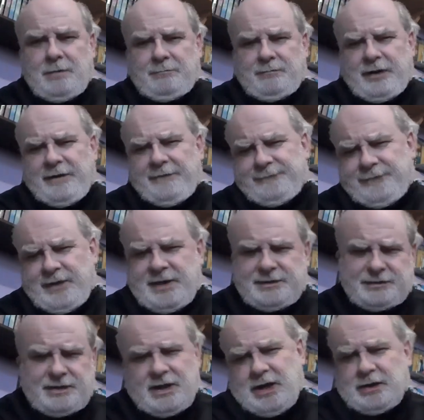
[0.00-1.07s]

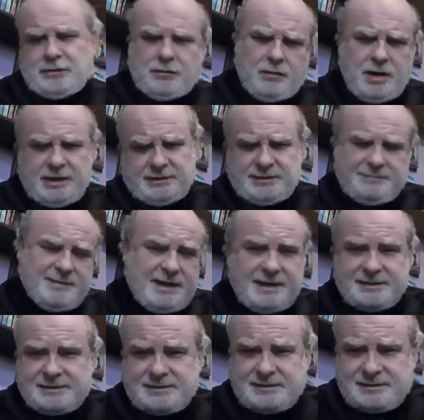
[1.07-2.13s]
Professor
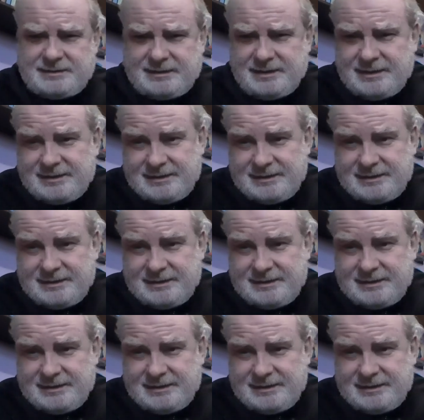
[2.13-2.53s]
Quatermass.